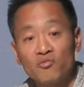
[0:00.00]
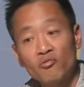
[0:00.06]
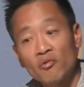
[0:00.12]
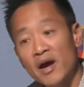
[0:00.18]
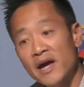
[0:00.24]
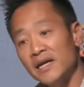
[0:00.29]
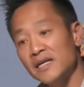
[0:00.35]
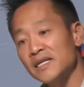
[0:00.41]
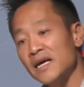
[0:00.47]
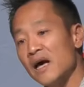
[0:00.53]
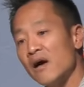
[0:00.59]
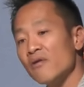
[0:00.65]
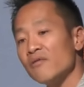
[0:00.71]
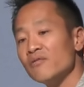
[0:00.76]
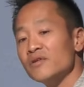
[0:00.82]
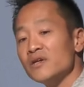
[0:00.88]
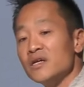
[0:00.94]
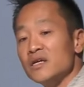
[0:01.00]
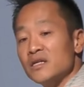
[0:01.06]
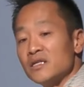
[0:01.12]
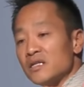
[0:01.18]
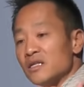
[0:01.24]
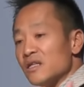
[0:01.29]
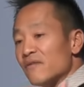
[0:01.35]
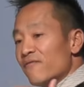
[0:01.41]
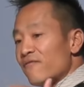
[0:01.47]
right down
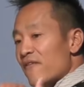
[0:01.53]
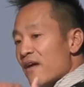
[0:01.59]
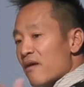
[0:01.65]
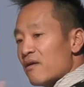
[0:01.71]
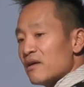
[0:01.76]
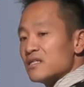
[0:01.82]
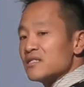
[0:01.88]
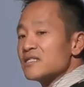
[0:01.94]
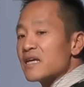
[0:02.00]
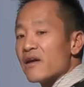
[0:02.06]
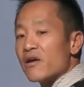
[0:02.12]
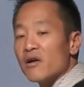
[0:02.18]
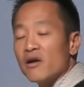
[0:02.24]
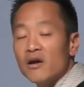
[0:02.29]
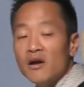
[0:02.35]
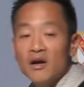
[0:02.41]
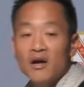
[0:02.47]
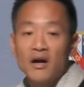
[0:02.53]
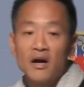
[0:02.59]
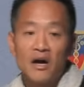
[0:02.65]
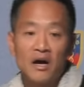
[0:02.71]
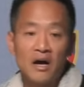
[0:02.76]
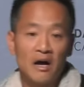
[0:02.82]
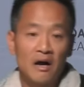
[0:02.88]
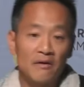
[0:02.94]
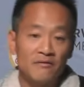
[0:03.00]
to the very center
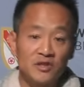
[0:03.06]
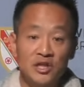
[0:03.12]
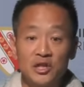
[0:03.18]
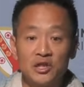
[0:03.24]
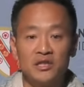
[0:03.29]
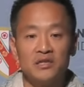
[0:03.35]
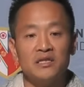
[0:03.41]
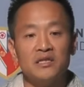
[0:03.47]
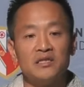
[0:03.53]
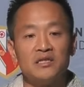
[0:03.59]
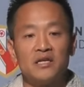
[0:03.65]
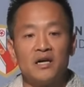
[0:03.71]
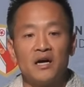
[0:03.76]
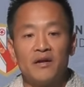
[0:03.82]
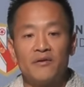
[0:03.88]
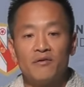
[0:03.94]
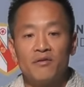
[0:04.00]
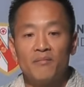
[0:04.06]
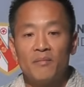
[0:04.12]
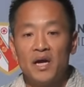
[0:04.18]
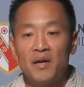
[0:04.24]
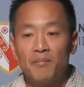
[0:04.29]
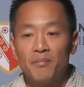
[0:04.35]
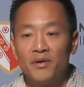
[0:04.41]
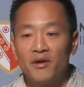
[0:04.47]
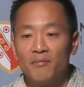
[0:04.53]
of Chichen Itza under the
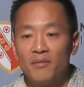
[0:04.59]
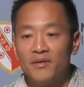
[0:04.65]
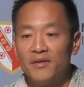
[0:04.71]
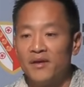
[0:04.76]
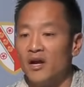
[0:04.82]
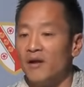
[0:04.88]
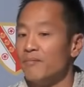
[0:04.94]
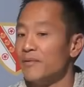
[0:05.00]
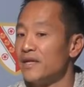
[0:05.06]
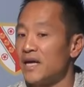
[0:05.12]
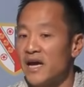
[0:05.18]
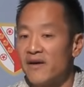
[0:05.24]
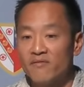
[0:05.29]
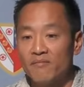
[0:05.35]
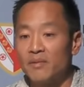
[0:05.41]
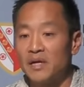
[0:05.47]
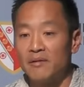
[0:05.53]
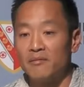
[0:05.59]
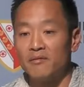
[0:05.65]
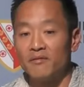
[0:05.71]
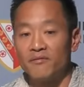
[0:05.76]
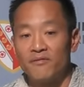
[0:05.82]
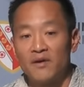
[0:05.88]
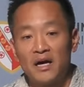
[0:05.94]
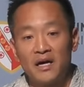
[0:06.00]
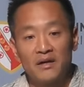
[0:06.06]
main pyramid there, but they haven't been able to
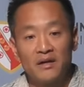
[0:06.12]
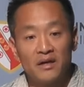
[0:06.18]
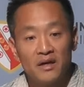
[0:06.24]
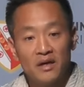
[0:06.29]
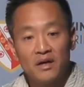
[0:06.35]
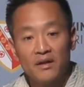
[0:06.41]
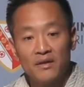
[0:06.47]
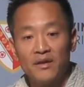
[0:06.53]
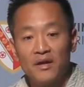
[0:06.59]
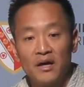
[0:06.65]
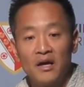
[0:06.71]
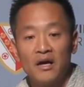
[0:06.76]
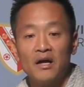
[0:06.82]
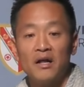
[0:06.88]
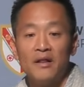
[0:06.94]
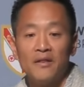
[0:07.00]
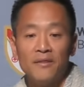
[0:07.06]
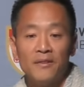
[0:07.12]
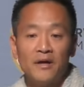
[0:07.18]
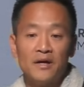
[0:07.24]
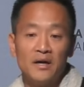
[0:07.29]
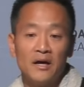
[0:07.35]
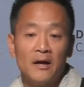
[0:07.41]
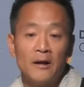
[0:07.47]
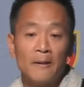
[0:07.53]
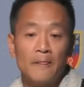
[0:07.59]
find the, the,
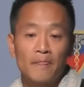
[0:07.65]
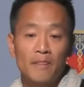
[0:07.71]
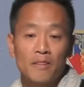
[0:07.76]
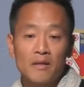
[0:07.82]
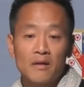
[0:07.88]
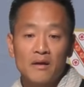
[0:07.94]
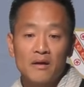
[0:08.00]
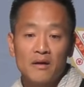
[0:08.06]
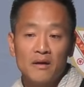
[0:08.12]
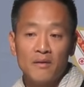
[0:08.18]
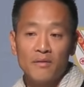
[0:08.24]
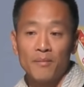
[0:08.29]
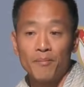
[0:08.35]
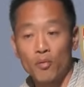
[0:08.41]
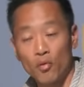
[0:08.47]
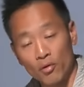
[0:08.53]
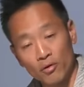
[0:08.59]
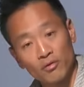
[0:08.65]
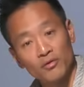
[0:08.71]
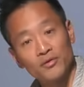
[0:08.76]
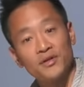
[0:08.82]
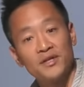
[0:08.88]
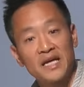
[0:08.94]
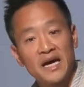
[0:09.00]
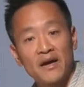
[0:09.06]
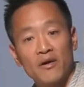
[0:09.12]
the portal to
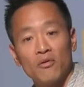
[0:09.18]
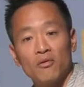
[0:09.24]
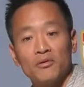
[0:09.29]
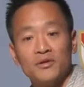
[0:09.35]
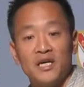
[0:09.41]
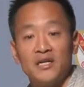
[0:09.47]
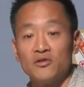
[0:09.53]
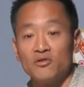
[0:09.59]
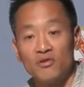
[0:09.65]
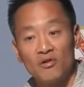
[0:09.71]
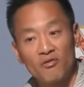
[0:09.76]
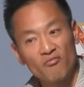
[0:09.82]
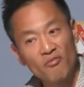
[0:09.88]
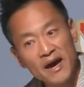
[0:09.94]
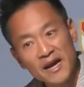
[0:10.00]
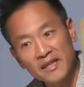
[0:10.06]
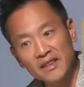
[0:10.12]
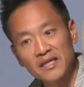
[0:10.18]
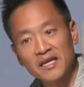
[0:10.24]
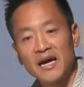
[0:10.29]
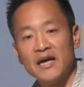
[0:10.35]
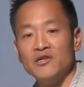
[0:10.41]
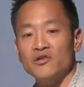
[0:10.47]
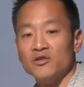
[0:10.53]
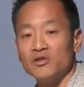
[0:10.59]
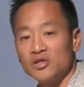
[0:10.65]
that hole yet. So they're right at the
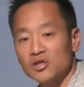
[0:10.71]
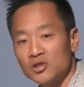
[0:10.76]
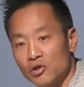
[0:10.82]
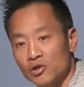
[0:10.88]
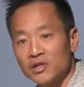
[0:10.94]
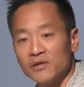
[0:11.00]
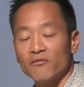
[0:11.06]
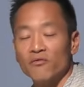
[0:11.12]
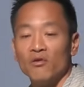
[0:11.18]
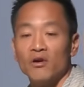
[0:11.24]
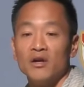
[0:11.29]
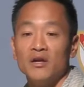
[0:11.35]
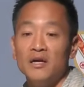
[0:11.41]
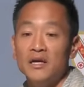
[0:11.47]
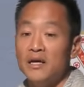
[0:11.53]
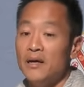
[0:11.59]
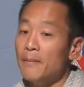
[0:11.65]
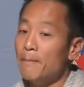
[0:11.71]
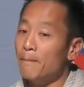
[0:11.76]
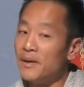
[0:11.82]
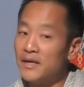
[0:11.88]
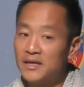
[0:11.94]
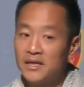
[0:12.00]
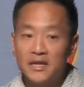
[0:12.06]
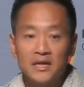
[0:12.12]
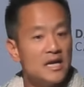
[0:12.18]
edge or searching for it. But
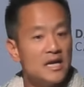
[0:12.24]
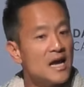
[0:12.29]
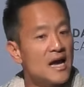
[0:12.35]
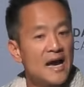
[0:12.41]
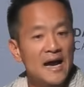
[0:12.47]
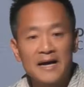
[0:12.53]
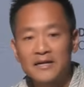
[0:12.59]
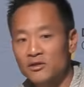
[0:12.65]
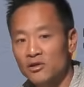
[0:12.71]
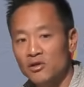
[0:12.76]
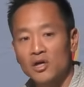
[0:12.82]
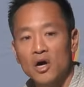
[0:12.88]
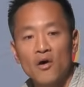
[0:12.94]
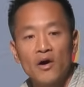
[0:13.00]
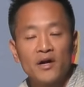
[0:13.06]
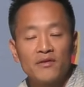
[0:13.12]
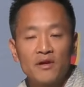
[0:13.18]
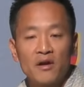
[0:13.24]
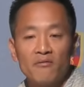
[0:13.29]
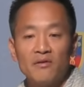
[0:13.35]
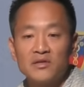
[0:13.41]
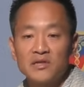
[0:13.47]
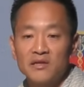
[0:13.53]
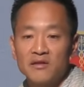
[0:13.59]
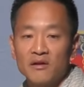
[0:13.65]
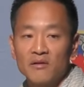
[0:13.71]
as they're going, they're
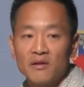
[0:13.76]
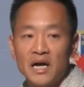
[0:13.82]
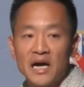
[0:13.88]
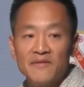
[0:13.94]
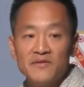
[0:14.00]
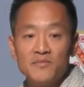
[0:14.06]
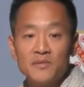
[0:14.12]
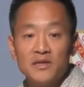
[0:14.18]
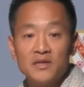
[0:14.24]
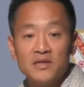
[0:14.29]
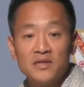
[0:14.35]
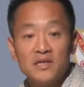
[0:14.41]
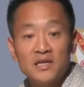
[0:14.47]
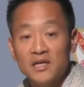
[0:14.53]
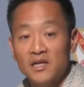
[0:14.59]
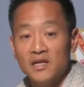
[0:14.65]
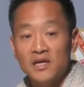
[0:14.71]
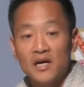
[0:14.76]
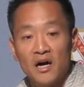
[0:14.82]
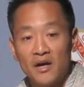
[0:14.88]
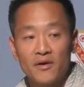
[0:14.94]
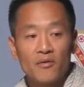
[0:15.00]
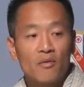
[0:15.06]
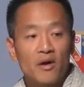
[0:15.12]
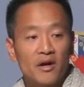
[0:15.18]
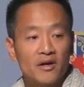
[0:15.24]
risking their lives because
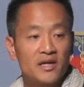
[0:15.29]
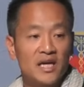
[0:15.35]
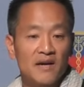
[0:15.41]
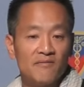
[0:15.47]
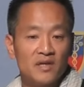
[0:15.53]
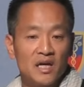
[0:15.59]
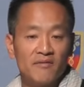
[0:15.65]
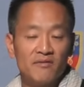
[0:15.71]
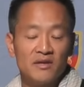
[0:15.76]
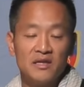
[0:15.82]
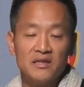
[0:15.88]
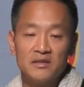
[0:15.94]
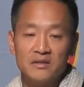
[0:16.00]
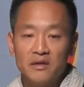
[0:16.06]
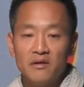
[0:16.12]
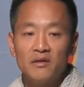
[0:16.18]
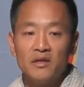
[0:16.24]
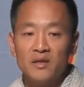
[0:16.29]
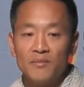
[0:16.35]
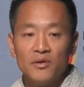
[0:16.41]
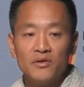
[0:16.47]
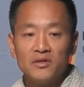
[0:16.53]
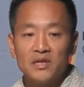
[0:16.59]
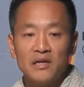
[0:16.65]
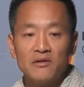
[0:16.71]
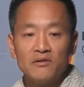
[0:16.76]
underwater cave diving is literally the
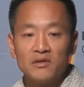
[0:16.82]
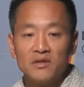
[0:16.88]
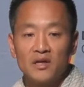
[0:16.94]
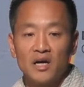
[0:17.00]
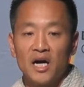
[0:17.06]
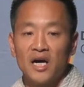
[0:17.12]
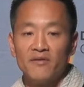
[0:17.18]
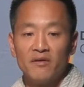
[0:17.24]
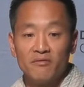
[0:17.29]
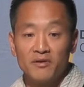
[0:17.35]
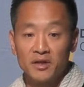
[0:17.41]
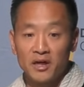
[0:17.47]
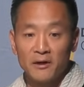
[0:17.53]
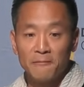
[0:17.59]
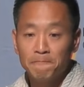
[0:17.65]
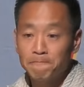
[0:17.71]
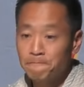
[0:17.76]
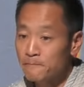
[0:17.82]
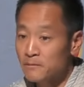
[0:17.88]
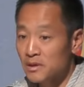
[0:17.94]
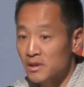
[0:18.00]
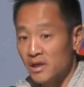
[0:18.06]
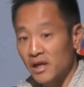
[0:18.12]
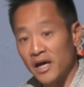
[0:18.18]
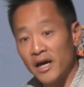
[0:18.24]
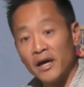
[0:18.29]
most dangerous thing I've ever done.
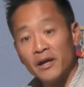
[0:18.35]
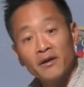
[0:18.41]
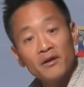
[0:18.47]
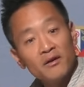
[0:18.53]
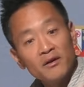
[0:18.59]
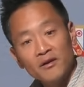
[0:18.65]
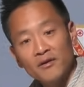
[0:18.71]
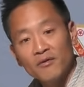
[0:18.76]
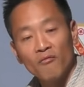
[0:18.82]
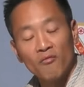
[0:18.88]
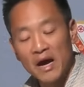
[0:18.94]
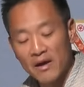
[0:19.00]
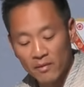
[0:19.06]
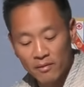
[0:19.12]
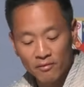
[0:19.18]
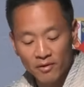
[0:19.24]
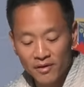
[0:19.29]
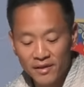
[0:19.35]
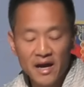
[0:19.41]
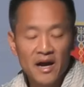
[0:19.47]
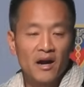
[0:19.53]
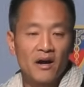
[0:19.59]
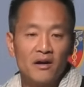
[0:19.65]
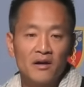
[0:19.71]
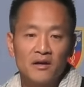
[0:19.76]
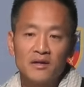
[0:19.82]
And right when we were
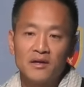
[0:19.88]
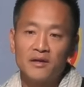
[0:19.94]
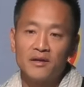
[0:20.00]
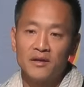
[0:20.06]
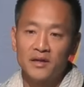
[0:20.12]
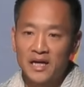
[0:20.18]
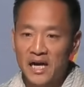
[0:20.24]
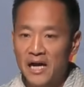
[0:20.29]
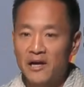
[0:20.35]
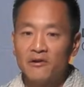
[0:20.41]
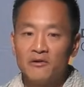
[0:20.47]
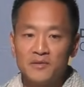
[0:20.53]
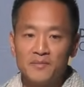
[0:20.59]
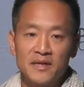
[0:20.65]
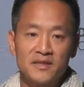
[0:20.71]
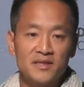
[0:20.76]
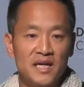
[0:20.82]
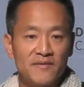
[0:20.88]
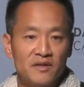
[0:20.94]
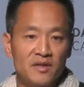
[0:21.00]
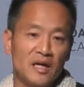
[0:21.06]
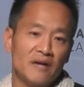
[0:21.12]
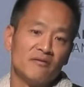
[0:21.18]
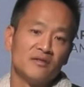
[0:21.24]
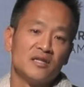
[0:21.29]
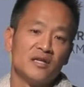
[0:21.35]
there, the guy who was my safety
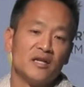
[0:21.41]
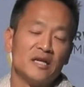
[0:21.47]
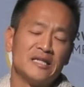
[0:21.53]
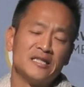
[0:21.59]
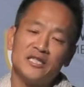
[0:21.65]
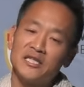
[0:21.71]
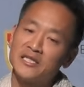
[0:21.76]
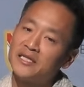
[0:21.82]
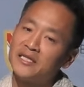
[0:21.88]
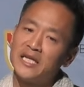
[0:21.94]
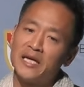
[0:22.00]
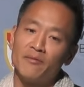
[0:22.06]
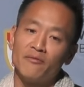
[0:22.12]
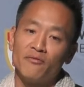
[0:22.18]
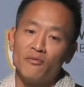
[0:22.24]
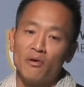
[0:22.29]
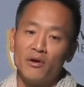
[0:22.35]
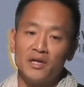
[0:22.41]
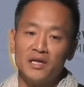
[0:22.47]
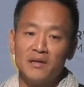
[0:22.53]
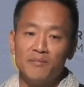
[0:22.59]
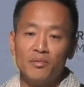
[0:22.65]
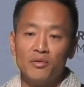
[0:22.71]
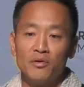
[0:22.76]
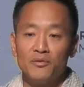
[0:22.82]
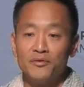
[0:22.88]
diver said that just the day before he had
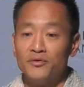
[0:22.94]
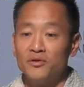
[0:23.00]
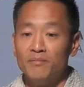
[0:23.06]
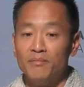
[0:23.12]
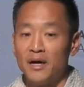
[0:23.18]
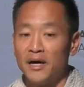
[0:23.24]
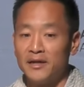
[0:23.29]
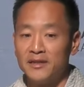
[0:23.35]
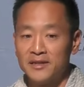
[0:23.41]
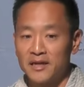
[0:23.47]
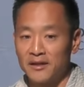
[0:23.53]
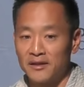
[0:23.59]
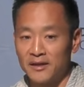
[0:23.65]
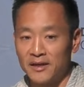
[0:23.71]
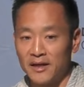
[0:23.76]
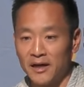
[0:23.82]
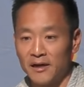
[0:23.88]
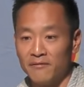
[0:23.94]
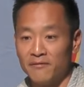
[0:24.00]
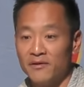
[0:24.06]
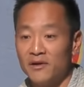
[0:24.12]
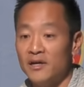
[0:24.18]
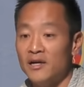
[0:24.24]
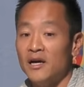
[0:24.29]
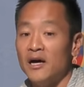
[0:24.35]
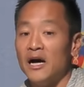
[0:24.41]
pulled two bodies out of the cave,
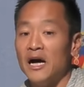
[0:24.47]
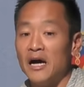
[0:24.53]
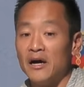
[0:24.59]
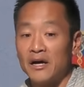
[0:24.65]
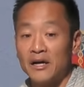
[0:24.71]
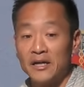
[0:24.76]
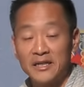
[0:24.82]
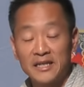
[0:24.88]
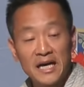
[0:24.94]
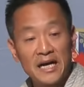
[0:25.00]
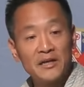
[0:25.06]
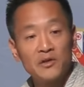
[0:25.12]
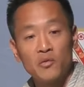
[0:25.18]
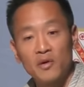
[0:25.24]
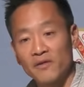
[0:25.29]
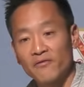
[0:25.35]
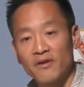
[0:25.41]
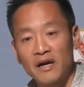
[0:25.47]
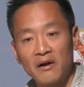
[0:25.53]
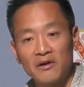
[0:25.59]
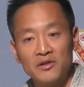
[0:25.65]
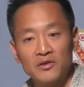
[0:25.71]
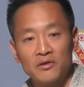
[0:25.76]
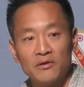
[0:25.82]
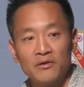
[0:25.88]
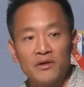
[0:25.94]
I uh, had died 24
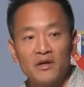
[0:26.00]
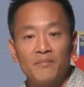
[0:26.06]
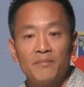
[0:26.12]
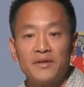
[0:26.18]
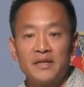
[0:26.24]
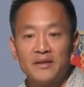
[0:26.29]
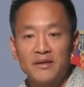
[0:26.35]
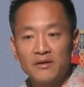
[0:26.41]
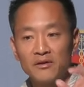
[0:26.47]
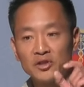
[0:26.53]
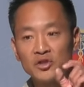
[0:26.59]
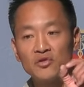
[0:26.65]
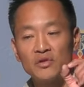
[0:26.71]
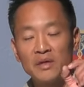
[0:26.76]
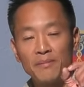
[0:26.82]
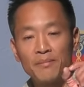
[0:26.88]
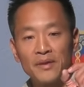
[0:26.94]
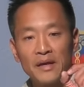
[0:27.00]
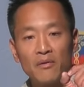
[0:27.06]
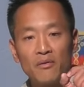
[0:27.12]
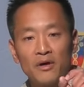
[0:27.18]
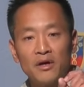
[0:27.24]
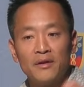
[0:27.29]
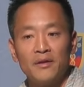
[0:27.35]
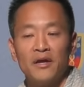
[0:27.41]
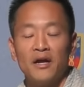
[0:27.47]
hours earlier, but the little shrimp that
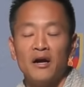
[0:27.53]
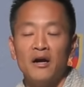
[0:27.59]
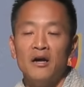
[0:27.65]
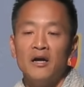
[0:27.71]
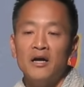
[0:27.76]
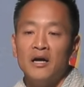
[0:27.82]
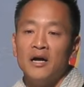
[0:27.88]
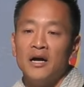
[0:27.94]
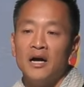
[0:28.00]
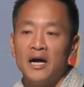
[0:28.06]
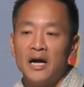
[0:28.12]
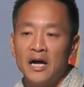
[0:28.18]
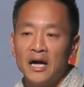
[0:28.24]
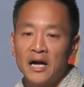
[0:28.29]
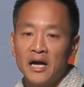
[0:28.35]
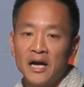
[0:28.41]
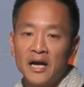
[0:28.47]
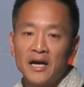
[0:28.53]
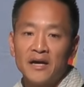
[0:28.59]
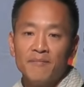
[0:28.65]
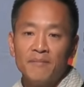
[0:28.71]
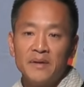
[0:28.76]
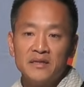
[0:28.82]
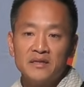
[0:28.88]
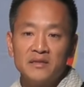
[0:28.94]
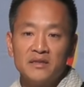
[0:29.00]
were in there uh, had
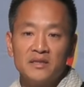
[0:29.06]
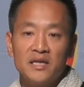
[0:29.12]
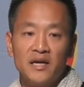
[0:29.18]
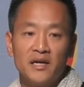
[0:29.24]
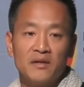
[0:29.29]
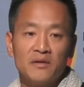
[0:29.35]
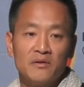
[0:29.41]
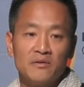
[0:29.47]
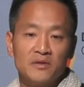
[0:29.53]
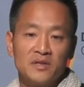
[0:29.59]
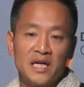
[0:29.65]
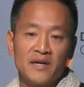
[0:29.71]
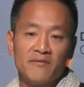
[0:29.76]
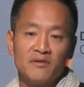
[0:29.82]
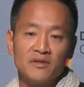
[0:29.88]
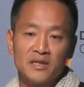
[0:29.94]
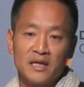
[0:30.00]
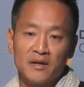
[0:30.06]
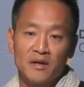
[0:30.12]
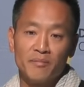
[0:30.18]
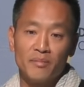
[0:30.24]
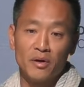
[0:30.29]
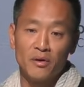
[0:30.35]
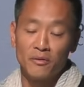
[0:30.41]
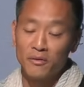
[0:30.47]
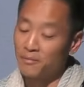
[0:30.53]
basically taken those divers down to
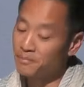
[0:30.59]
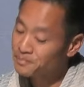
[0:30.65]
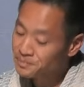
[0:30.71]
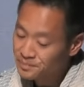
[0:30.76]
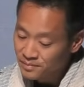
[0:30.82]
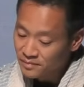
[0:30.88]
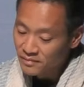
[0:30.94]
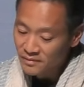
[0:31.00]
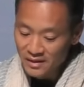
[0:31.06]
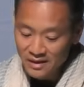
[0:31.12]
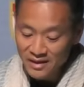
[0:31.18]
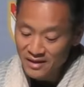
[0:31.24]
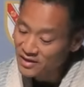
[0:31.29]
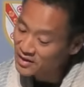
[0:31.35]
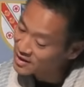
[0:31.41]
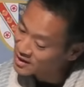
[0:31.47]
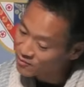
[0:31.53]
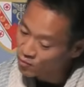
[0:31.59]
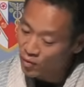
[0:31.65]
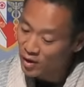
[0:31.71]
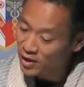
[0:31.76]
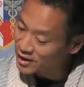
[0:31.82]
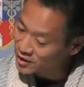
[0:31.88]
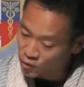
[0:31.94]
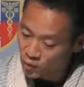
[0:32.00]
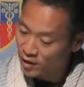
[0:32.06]
bone in, one,
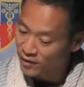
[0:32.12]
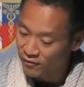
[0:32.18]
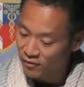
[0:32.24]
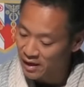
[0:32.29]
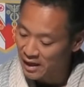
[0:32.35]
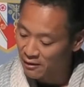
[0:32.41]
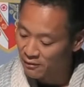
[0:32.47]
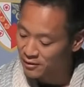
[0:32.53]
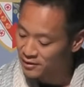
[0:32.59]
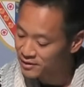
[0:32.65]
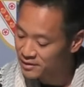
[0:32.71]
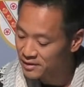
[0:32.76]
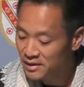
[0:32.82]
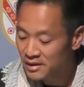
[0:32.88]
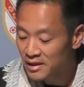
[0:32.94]
in 24 hours.